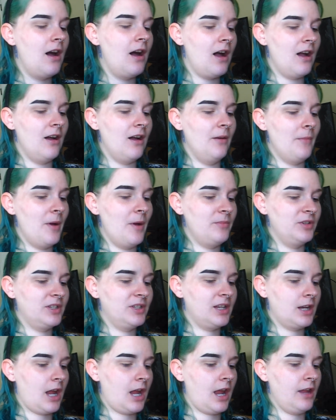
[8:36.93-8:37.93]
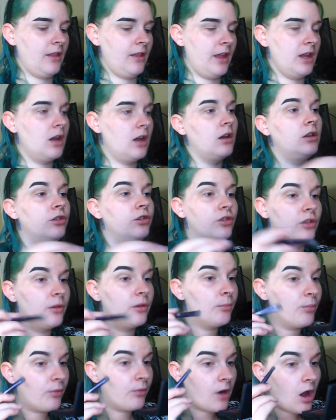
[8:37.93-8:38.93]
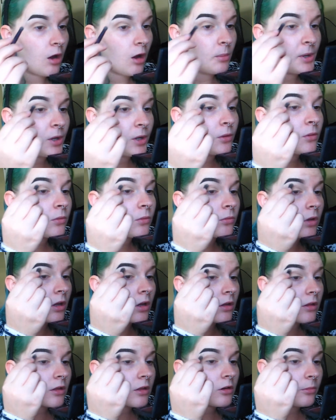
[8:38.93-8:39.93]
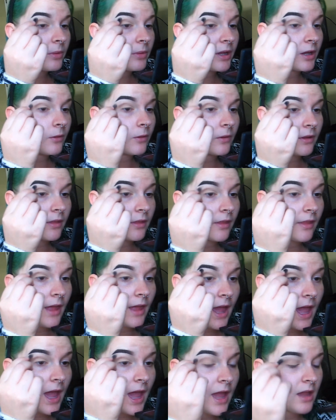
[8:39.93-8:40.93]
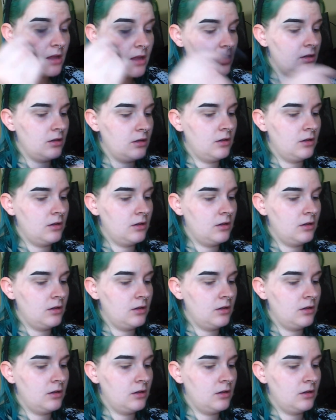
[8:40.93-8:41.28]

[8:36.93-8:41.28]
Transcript: I'm just going to highlight under the brow bone a little bit with that.